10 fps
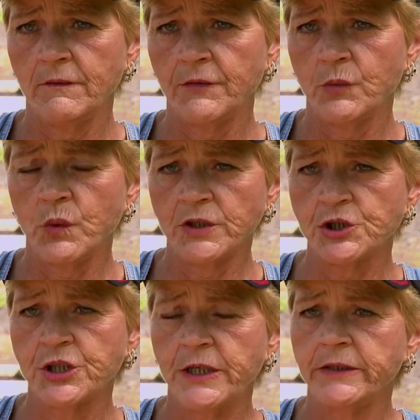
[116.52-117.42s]
for
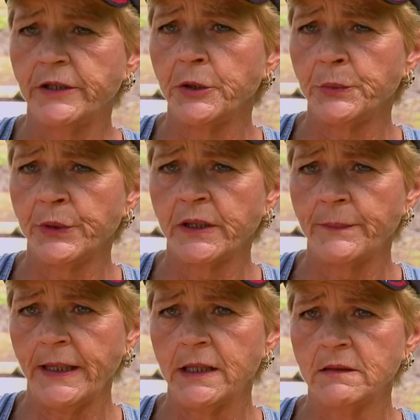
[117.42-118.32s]
what she has helped bring
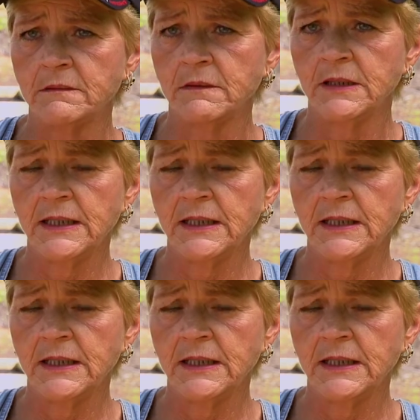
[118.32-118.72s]
about.